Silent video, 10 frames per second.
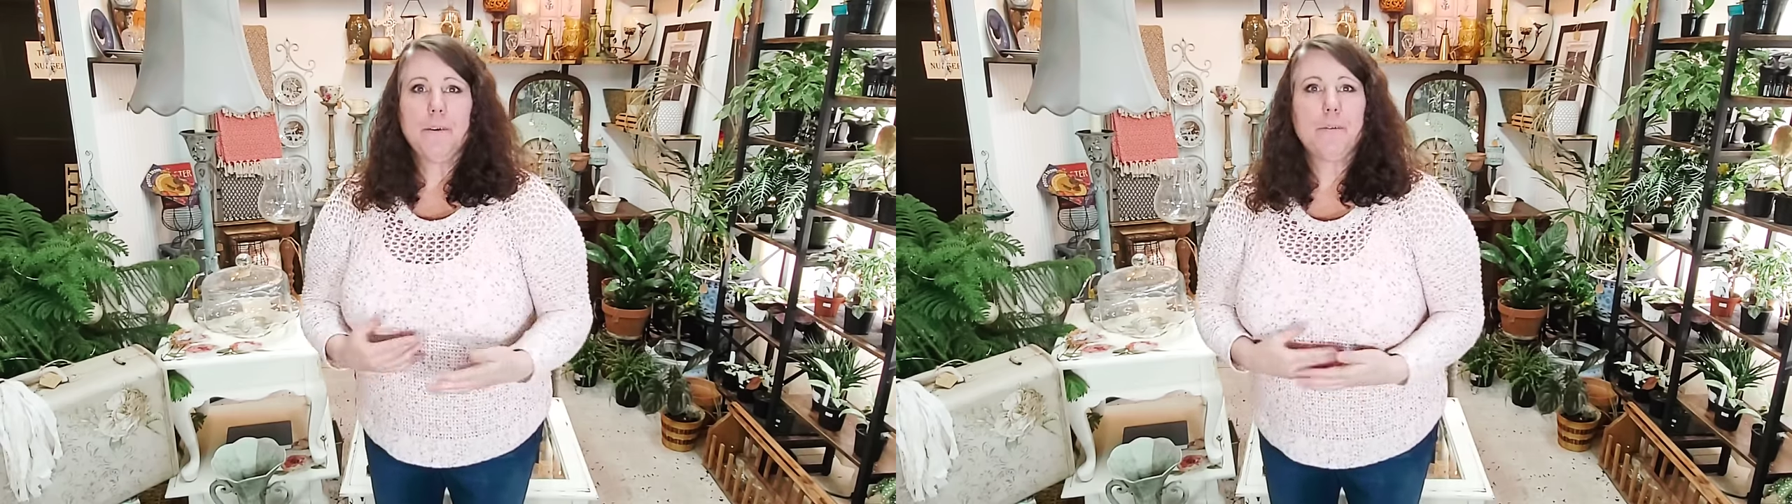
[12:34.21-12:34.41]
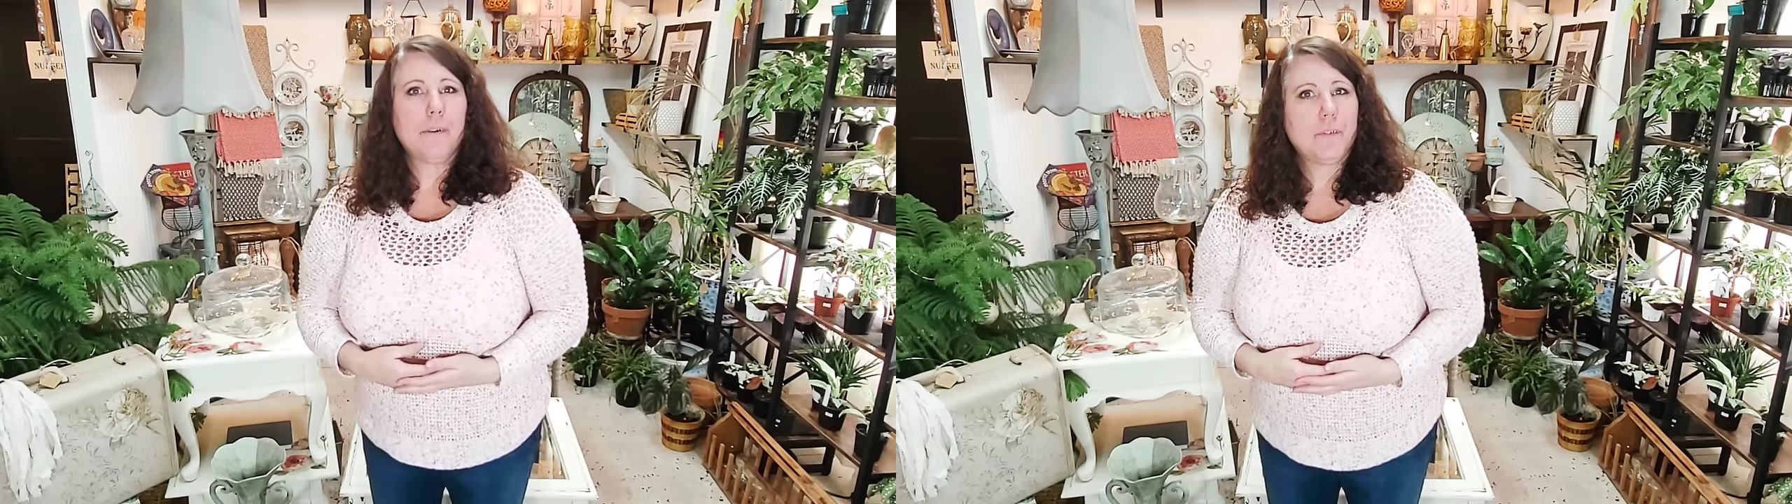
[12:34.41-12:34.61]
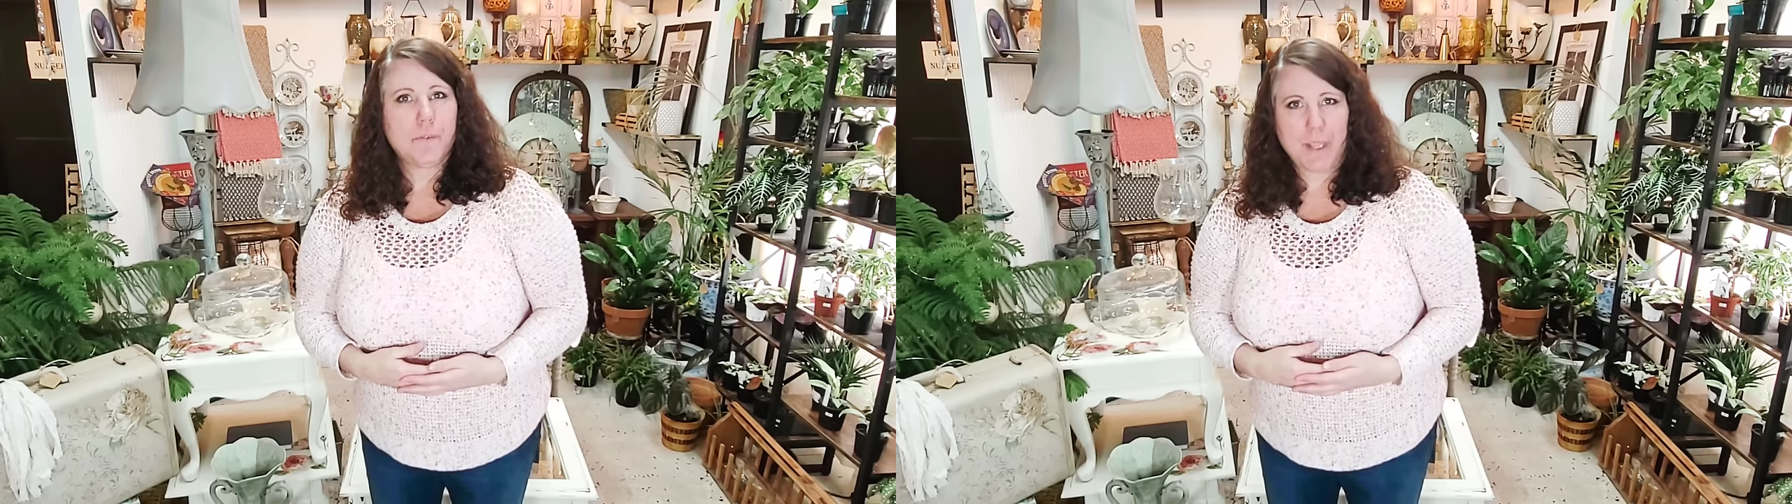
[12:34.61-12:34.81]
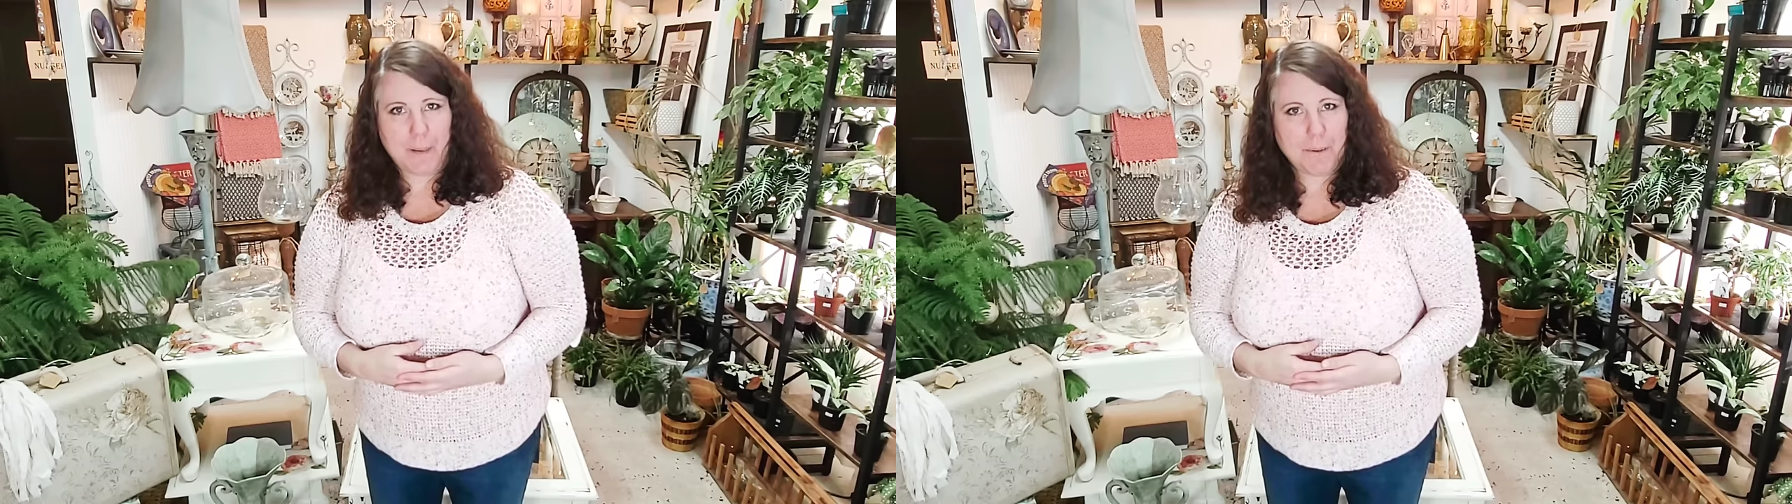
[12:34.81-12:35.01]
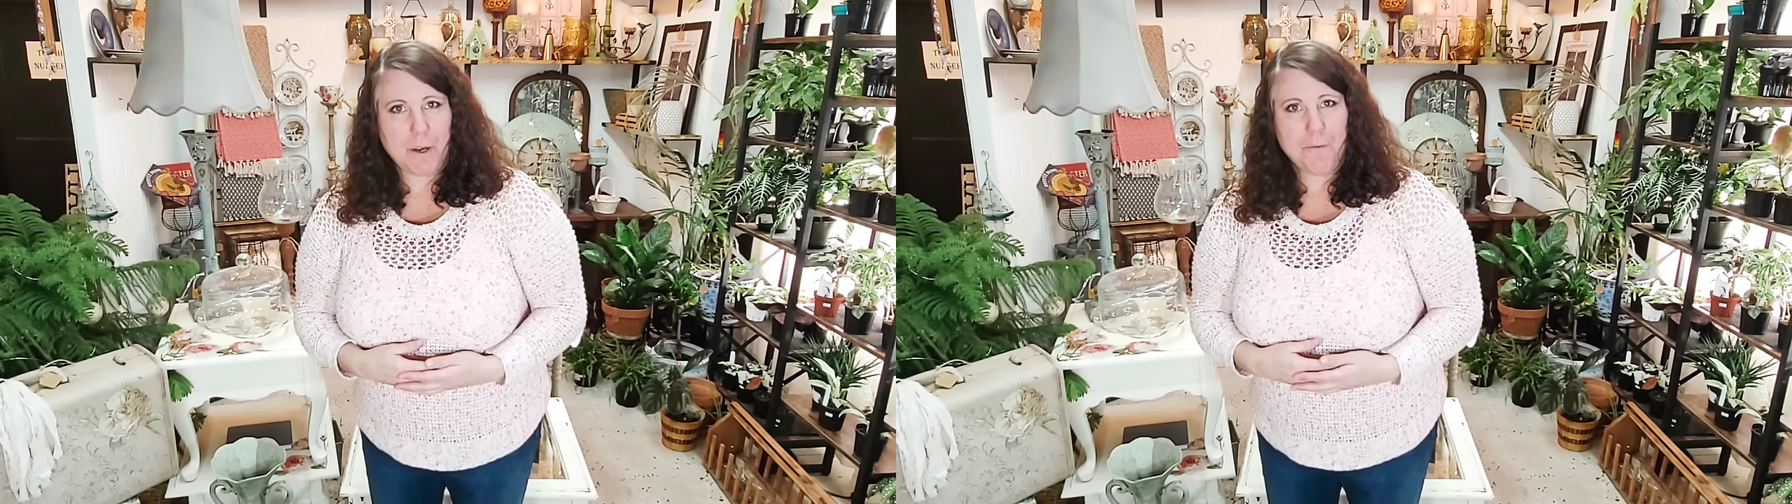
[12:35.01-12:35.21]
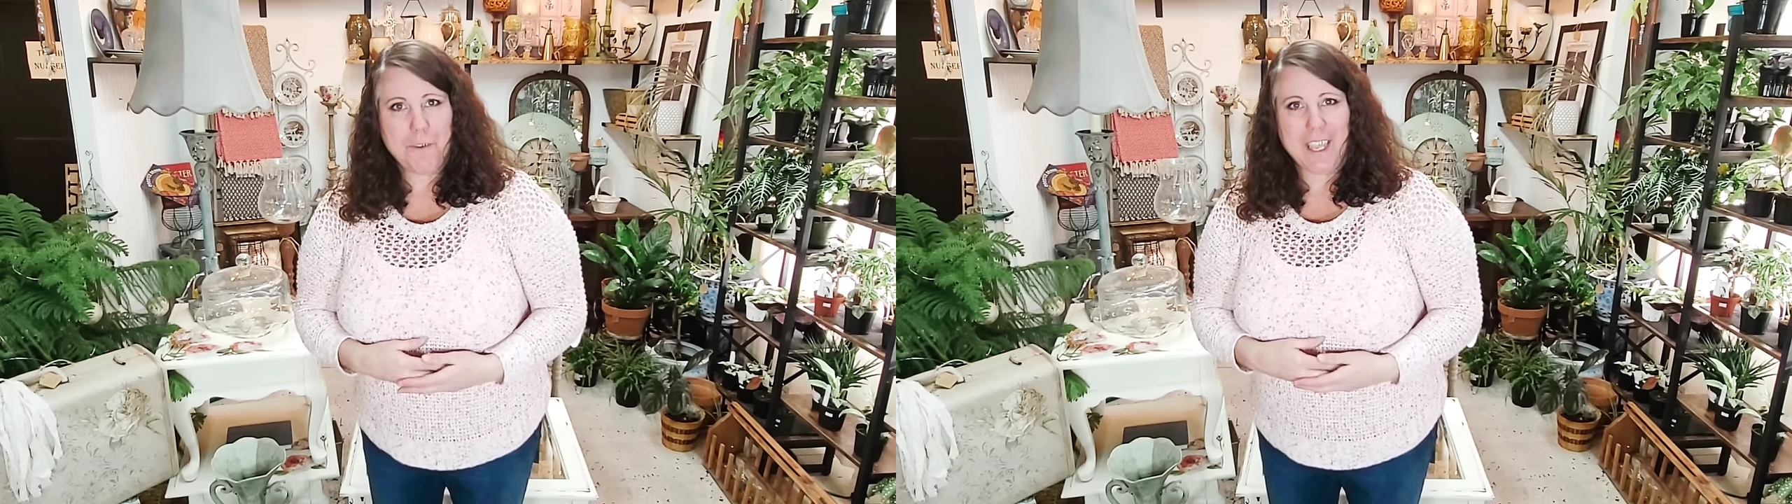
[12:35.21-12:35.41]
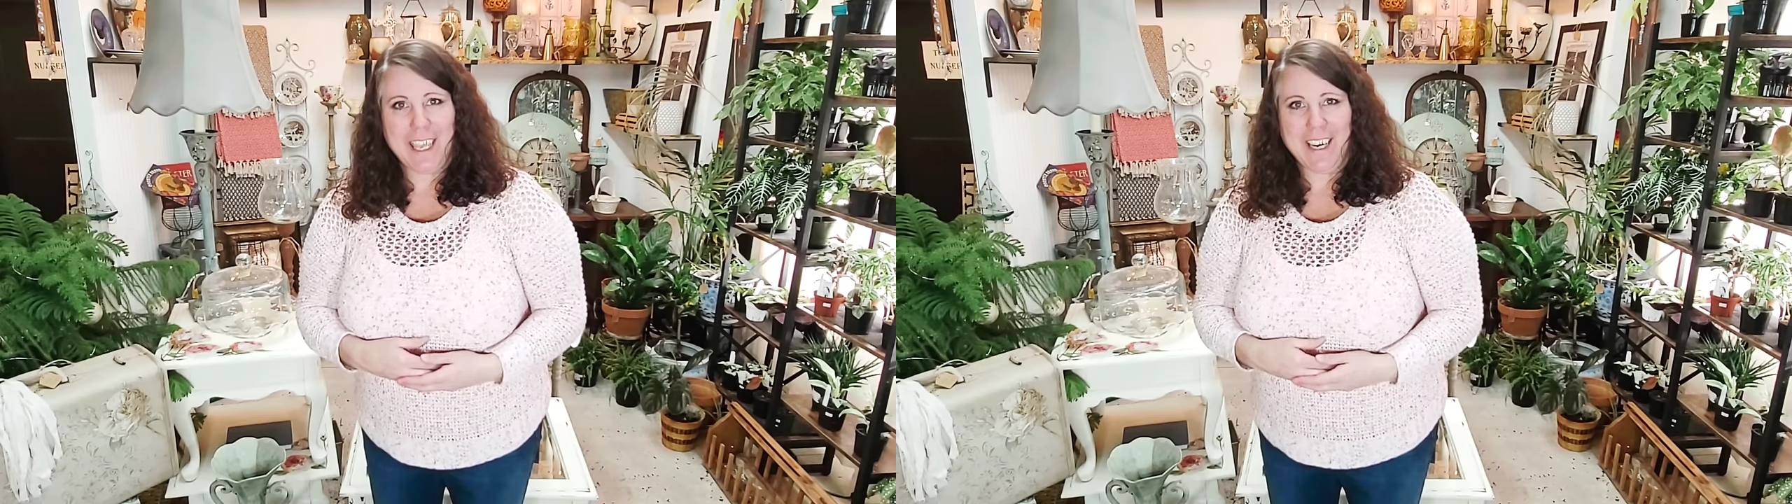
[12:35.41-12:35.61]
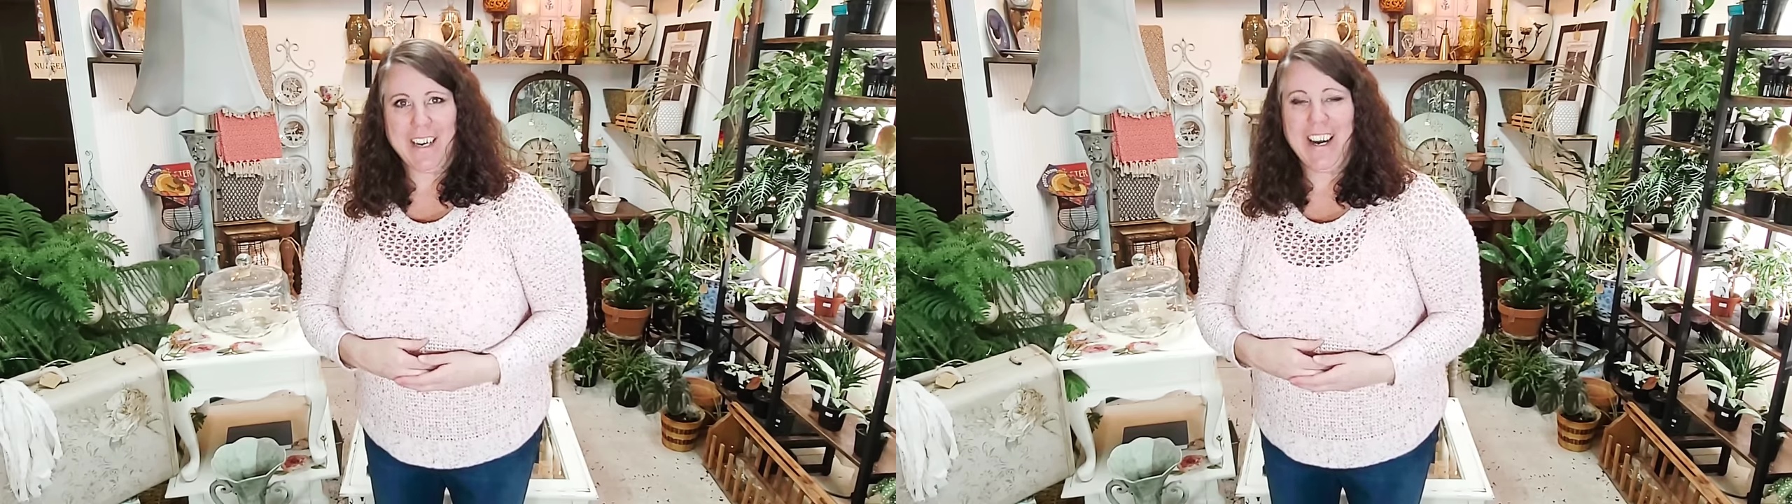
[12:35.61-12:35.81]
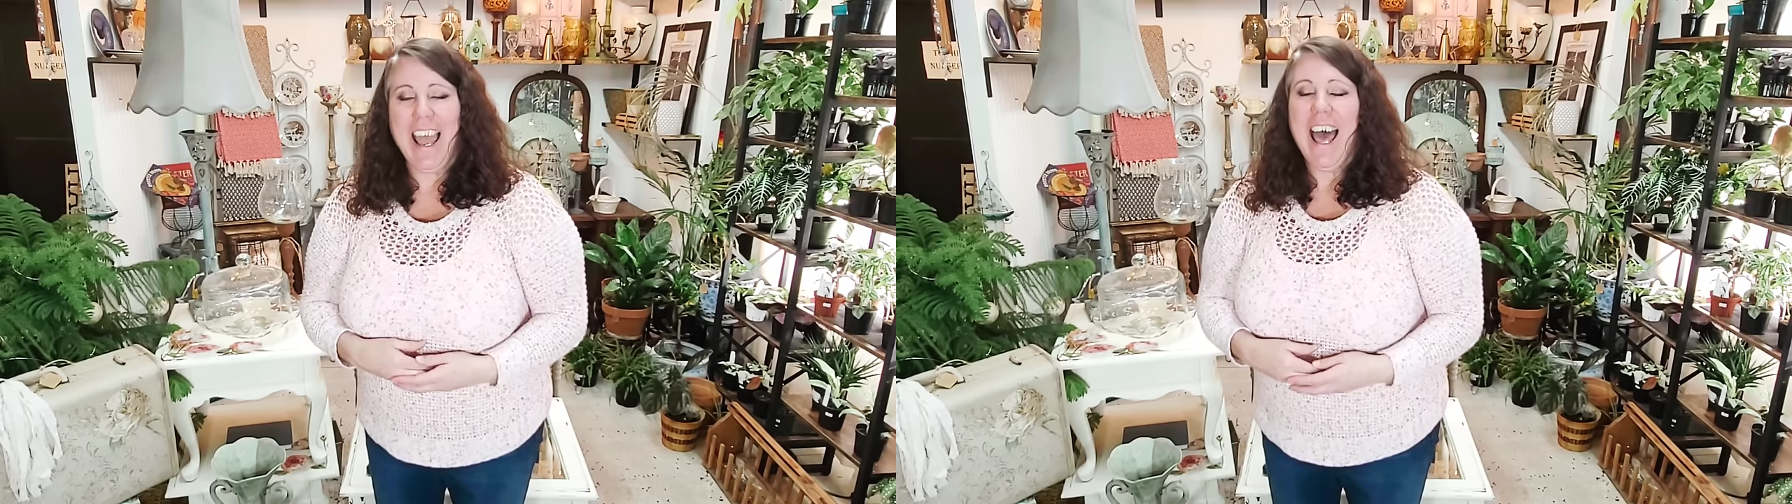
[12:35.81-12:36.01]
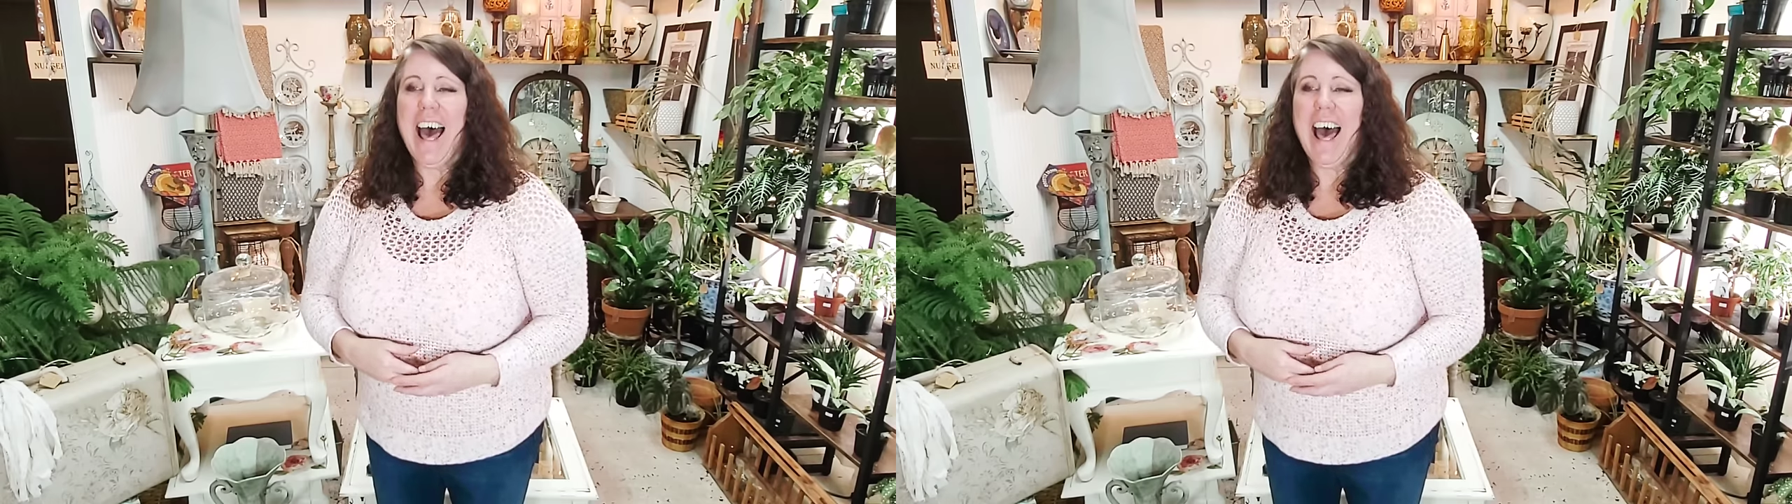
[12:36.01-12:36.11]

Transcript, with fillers: thrift flip, go figure.